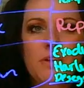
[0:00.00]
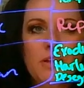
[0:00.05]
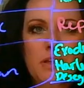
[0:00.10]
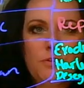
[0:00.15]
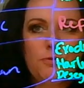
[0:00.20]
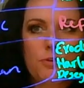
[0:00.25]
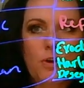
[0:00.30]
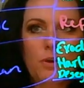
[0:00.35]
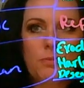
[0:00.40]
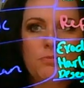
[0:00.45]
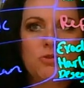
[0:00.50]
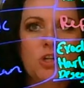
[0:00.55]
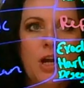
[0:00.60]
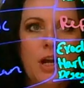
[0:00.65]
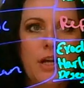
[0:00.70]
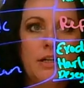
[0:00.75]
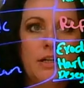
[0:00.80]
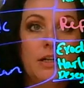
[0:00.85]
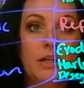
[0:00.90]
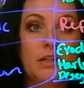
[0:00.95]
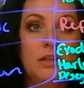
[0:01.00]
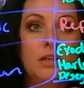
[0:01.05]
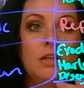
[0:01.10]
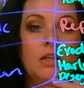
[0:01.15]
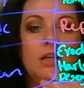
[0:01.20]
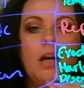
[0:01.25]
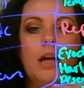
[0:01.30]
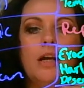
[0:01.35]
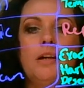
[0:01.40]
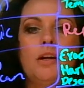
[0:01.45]
from China
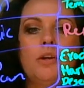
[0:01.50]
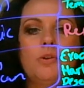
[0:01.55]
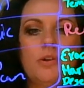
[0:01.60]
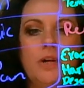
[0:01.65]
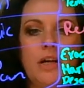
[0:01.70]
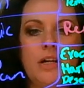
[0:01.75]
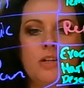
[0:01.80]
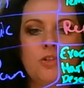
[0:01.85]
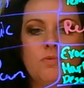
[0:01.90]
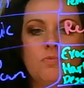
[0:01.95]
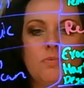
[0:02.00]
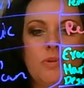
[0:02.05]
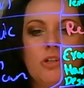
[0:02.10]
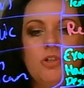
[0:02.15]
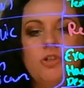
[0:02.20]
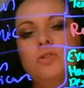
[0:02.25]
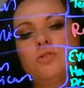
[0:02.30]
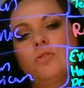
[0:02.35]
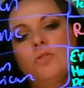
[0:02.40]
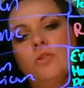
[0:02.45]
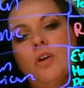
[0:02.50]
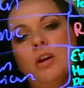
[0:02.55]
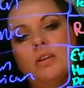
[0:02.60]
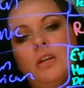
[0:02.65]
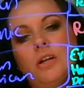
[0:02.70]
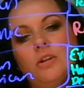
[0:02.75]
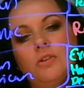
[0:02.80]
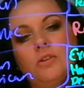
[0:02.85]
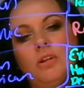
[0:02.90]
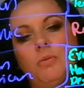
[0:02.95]
and other Asian regions are not
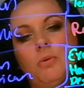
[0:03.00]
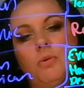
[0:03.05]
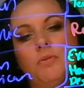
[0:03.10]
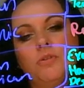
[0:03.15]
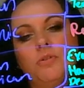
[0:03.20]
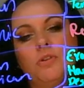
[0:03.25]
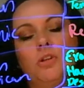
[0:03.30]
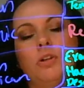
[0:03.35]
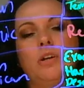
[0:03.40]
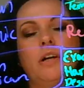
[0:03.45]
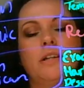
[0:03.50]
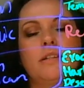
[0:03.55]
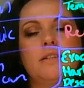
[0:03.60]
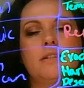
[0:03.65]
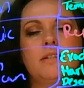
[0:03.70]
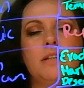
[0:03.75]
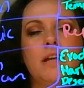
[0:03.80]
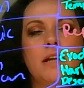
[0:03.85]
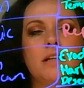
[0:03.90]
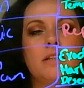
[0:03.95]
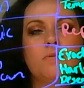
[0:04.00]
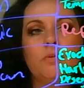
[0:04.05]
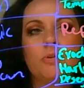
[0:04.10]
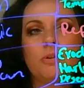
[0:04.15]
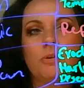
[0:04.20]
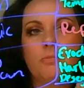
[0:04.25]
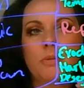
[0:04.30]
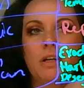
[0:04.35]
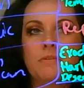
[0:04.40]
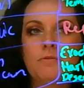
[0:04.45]
allowed to come over to the United States. We're going
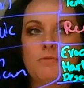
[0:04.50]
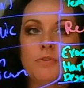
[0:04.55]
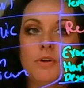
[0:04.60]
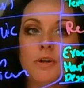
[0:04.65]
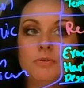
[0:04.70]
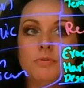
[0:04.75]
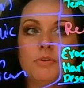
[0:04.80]
to make it very, very